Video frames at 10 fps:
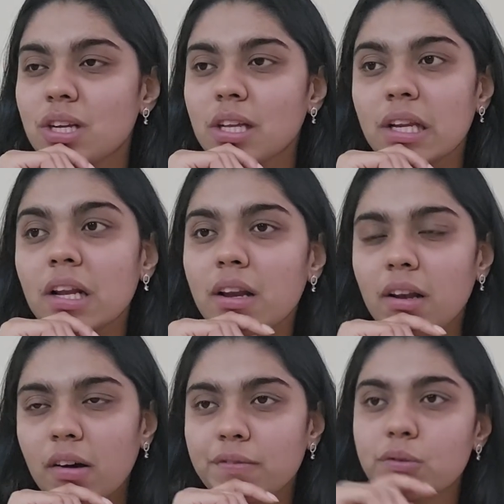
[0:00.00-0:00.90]
I really
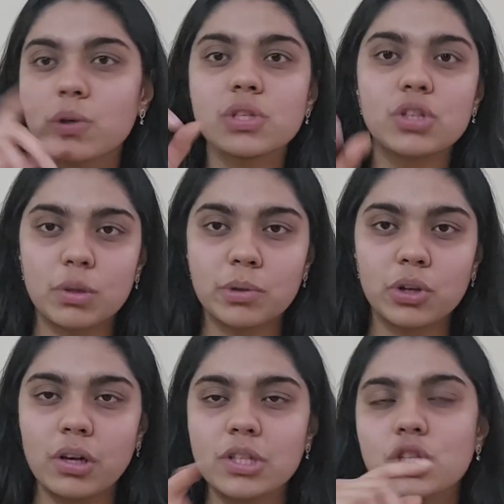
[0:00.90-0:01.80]
loved was
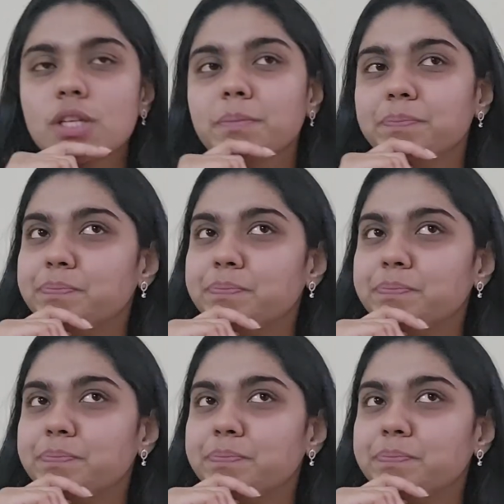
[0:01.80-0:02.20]
dermatology.